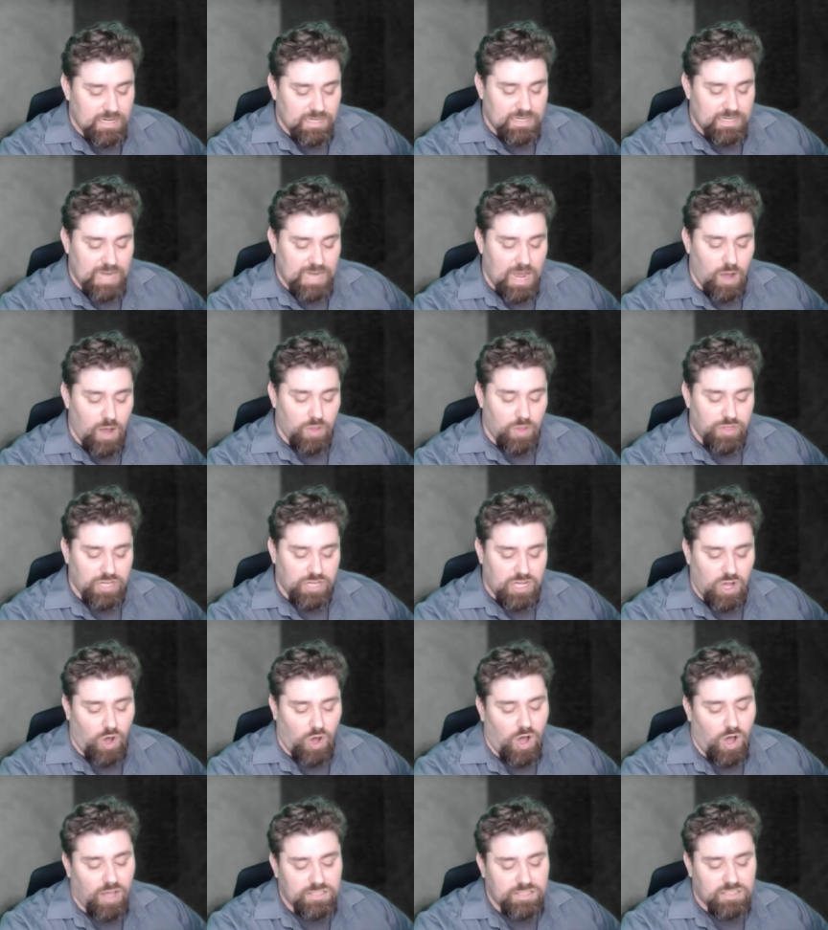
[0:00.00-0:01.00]
Now, the
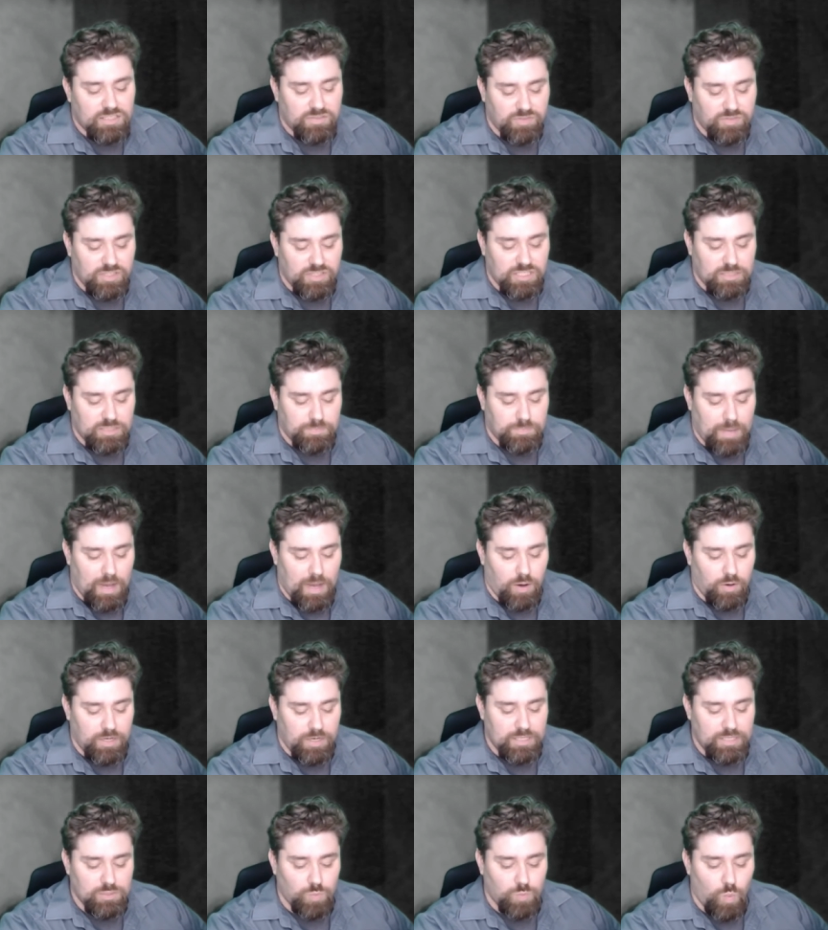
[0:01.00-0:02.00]
cost for this
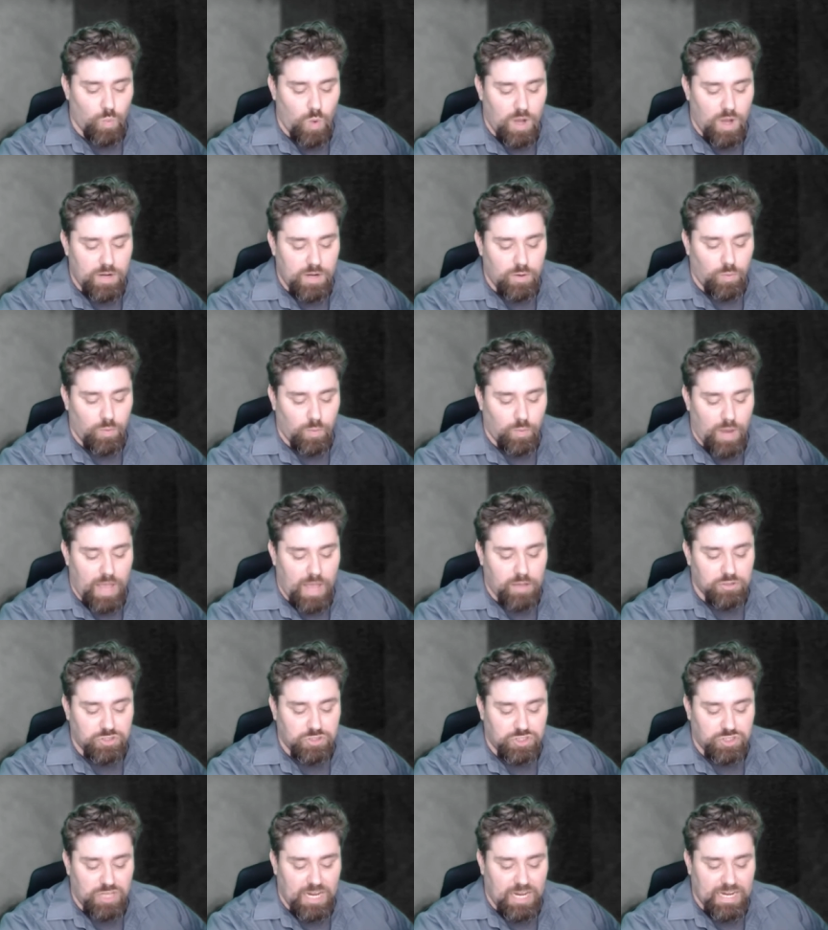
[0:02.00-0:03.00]
power is one
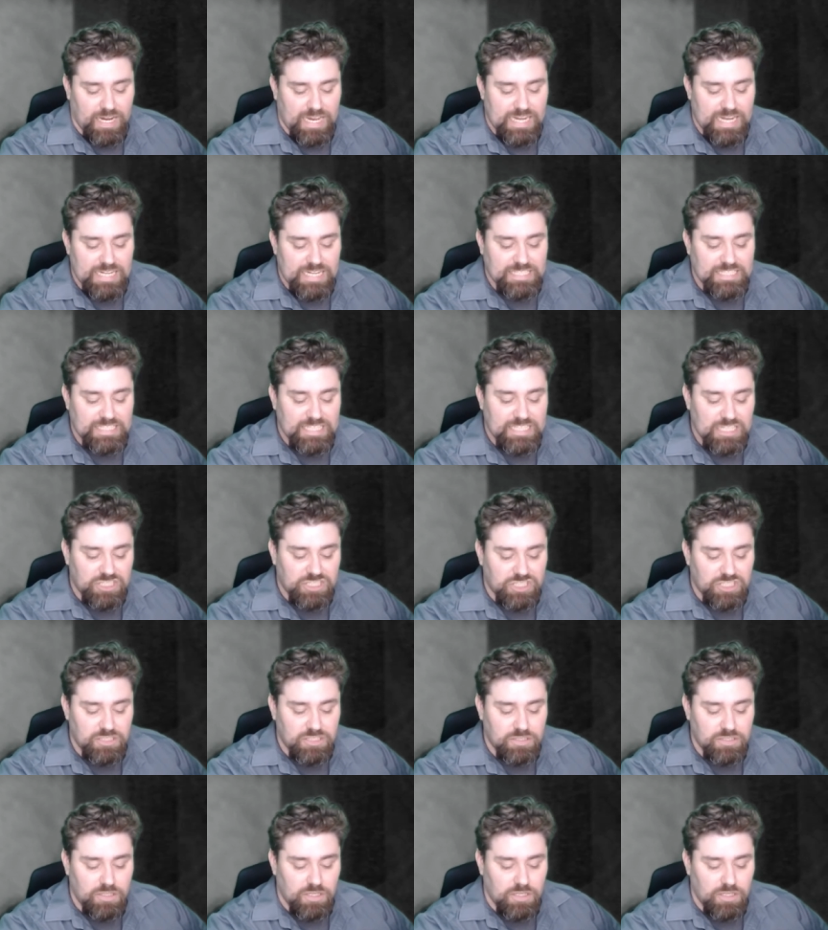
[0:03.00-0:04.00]
rouse check in addition